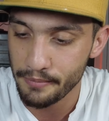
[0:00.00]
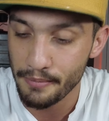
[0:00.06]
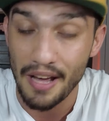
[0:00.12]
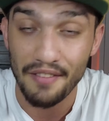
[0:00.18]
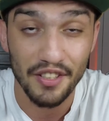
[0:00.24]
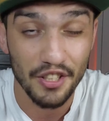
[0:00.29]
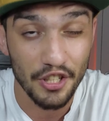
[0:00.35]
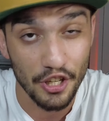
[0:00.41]
the
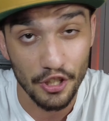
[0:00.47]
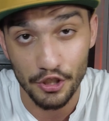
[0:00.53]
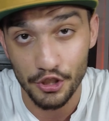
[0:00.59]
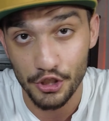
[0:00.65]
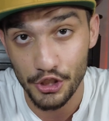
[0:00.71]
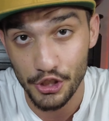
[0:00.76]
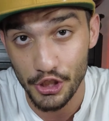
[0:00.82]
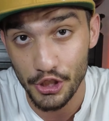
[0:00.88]
Mavic
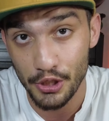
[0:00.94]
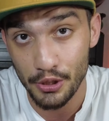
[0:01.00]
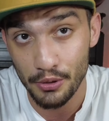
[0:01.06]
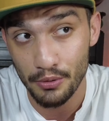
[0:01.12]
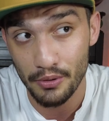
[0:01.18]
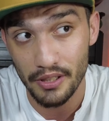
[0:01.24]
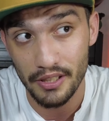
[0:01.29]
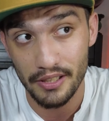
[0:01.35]
Air
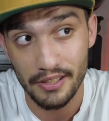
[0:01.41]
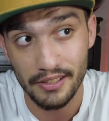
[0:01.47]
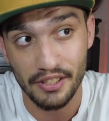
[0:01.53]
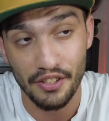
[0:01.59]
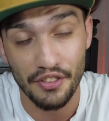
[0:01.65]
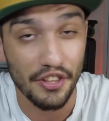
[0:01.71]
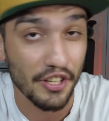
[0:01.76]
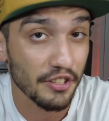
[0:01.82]
2
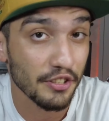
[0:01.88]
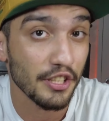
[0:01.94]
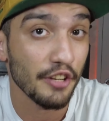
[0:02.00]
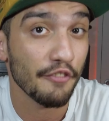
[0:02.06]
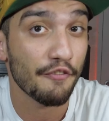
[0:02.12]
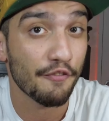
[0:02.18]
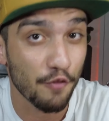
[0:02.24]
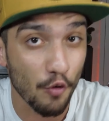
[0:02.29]
is
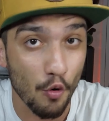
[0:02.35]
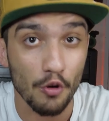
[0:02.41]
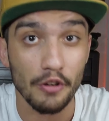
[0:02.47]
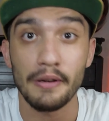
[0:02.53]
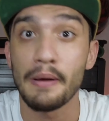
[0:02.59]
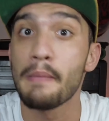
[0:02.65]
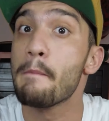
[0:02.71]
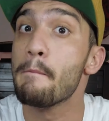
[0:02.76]

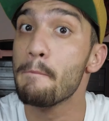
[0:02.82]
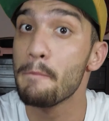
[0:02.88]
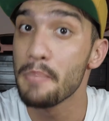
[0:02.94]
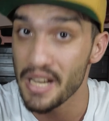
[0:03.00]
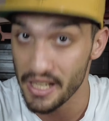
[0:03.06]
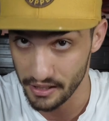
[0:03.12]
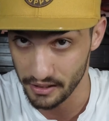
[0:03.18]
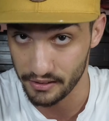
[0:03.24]
34
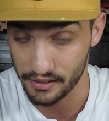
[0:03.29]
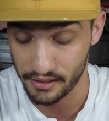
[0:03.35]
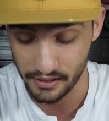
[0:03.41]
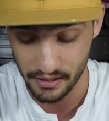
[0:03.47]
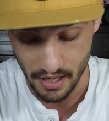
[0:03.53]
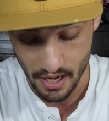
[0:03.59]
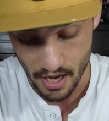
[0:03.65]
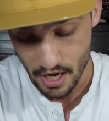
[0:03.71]

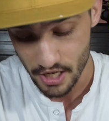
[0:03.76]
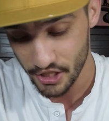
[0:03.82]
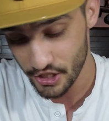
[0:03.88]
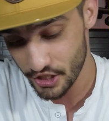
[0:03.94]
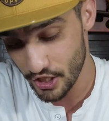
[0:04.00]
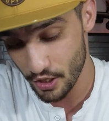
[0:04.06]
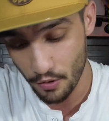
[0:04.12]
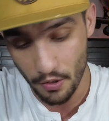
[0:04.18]
minutes.
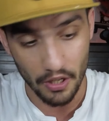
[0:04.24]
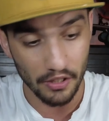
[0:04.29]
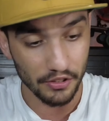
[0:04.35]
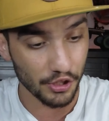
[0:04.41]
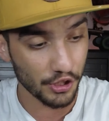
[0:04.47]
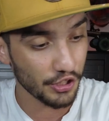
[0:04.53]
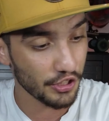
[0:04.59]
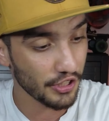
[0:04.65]
So
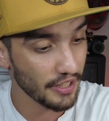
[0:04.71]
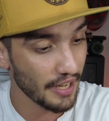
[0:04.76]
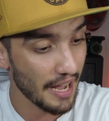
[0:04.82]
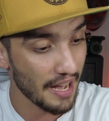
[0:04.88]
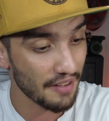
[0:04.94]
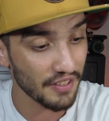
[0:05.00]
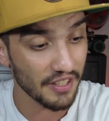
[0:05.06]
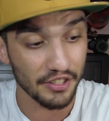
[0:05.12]
considering
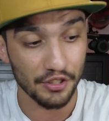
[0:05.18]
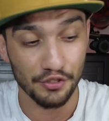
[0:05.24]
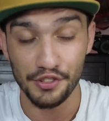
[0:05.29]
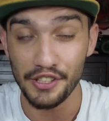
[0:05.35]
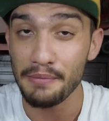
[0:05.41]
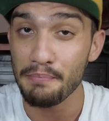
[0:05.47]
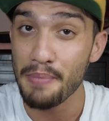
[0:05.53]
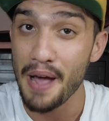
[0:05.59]
having
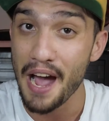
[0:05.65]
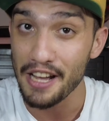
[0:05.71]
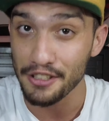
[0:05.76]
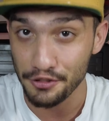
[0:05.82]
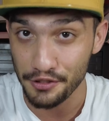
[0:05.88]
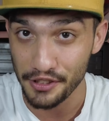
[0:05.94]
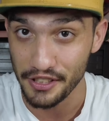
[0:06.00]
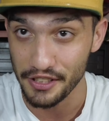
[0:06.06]
3
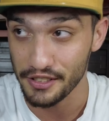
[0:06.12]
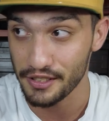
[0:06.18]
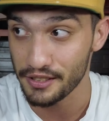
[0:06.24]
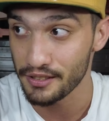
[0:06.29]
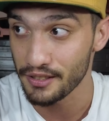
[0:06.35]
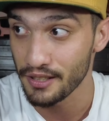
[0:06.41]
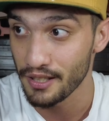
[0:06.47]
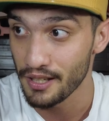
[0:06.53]

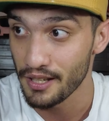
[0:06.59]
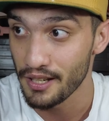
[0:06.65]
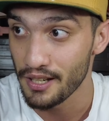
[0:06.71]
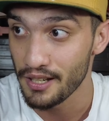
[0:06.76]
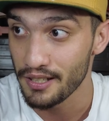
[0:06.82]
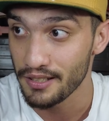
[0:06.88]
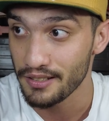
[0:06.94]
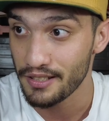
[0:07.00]
batteries,
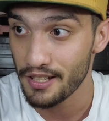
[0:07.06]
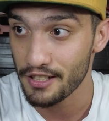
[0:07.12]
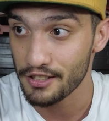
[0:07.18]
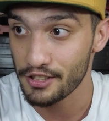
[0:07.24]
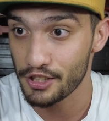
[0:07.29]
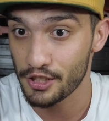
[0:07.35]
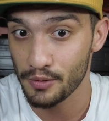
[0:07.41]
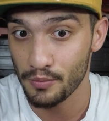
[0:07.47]

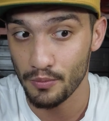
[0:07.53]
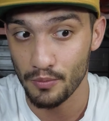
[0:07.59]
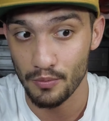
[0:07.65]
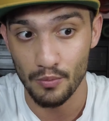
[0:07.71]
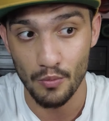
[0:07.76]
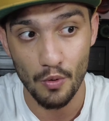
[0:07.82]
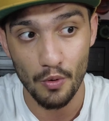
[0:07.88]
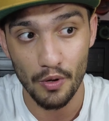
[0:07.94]
that's
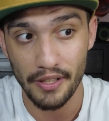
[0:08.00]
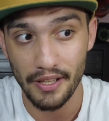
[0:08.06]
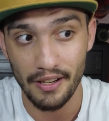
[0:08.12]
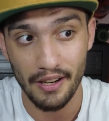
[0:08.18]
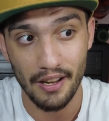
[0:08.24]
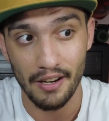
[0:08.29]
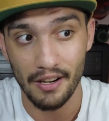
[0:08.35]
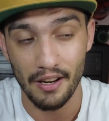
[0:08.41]
more
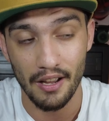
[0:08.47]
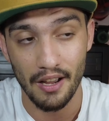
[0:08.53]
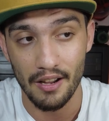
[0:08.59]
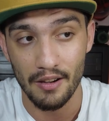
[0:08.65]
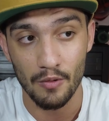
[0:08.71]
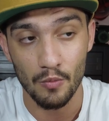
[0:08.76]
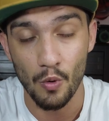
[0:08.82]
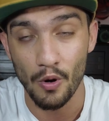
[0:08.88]
than
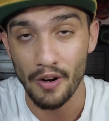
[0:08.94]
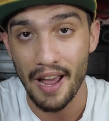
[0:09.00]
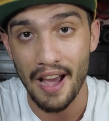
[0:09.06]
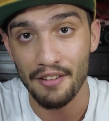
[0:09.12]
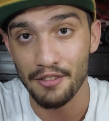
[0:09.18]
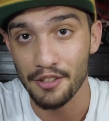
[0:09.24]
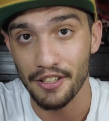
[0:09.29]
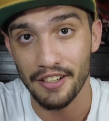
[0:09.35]
1
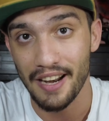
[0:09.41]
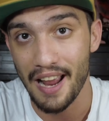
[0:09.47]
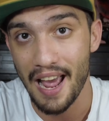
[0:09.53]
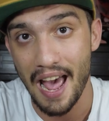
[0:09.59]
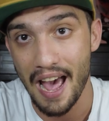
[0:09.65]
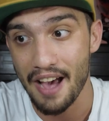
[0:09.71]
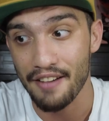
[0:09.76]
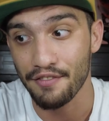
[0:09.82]
hour and a
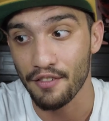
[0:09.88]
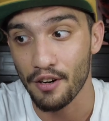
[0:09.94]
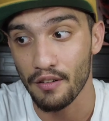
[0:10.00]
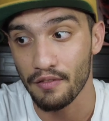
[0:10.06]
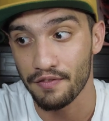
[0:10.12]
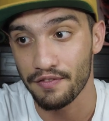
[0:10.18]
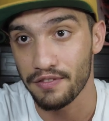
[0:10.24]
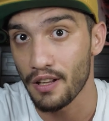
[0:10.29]
half
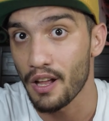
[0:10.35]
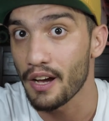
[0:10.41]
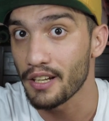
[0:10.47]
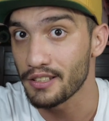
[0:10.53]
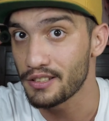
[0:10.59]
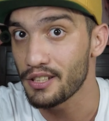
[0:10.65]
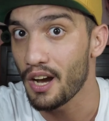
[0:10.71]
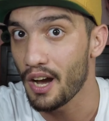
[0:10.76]
of
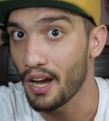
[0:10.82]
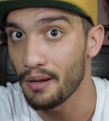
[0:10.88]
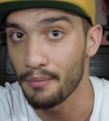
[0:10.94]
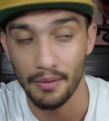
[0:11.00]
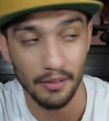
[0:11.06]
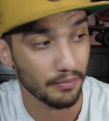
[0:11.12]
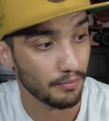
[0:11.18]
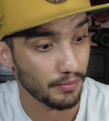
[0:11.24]
flight
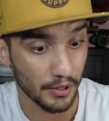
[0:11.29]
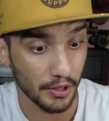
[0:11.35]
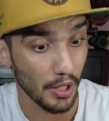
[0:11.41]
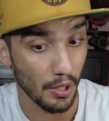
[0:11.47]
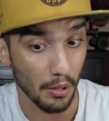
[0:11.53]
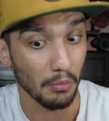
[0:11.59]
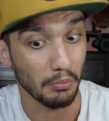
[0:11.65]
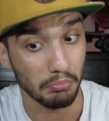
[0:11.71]
time.
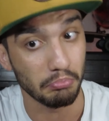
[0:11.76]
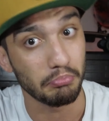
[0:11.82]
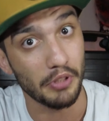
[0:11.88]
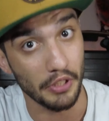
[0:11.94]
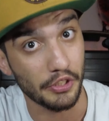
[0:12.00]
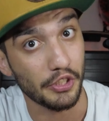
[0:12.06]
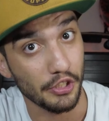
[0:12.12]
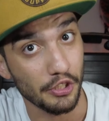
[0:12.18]
So
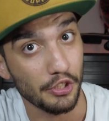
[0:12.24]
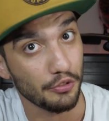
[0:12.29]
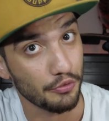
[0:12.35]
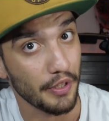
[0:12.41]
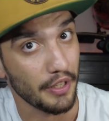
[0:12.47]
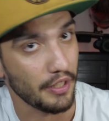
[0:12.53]
this is